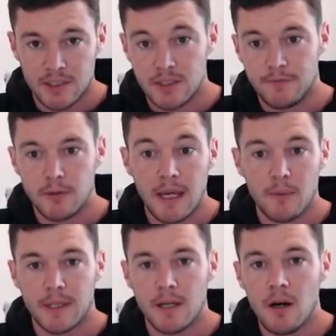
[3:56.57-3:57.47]
And if you get
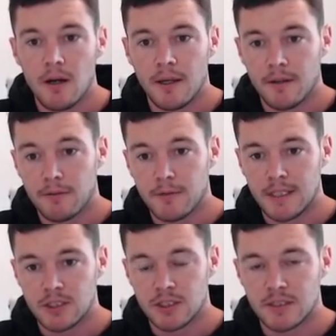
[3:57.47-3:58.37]
within 3
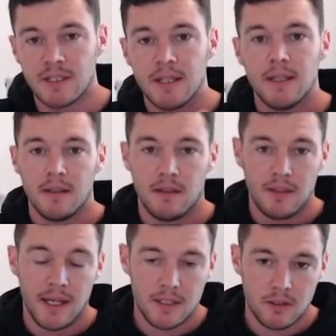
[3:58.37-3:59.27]
inches,
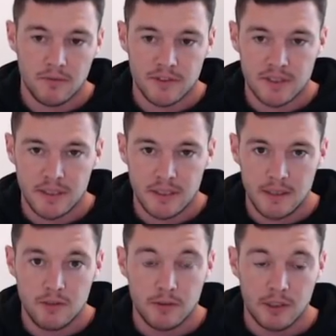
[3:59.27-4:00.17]
then obviously
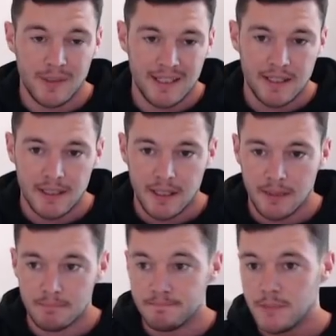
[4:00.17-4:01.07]
you're going to be at,
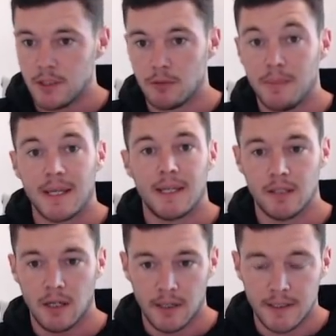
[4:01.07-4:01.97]
picking
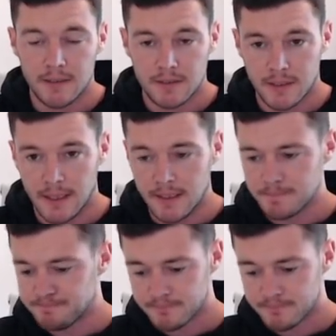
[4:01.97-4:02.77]
the highest, okay?